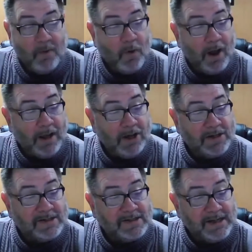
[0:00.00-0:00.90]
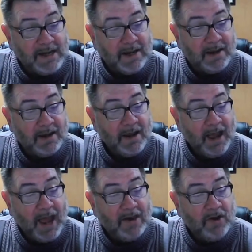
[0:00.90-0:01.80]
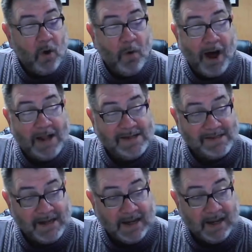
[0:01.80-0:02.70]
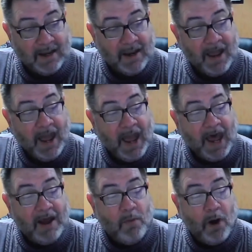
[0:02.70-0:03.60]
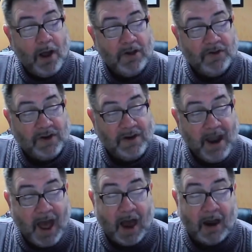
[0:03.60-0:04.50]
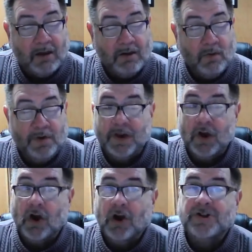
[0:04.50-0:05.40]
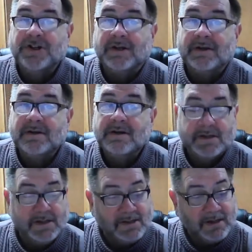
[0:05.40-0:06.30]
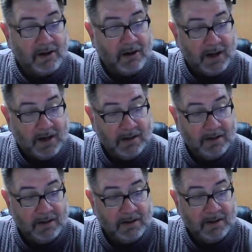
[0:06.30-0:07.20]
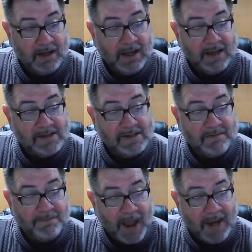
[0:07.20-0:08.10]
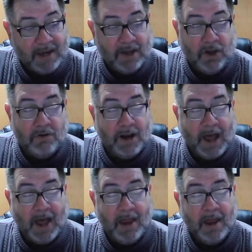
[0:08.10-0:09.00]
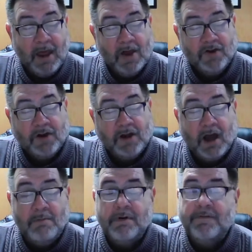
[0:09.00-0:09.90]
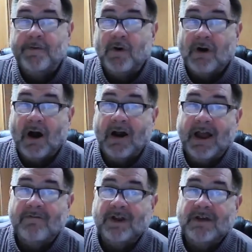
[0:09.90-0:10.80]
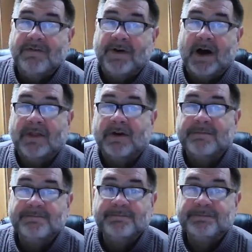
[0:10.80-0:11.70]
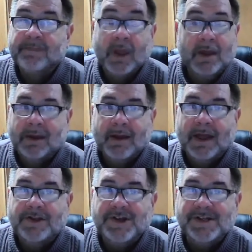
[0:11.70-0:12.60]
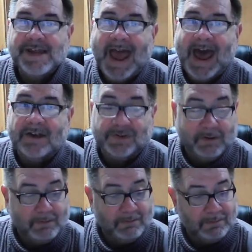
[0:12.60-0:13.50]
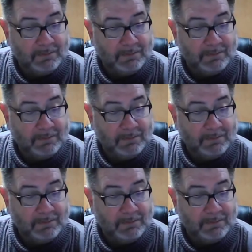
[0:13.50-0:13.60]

I want you to seek and to go on seeking. And I want you to knock with an urgent sincerity. He is inviting you and I to come before our Heavenly Father and just ask.